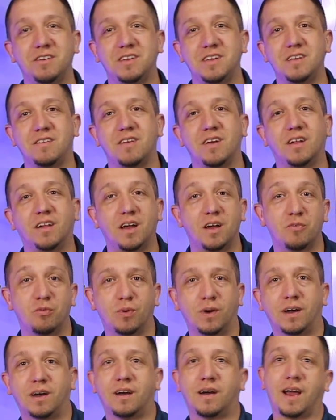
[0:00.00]
detail of
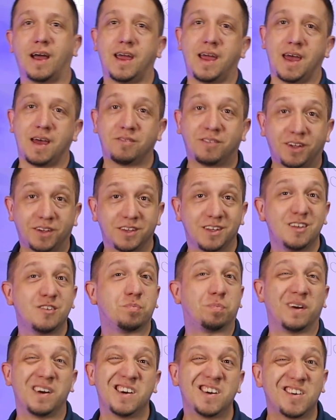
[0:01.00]
where I have all these
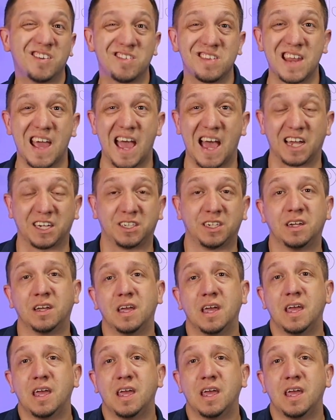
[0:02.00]
printers stashed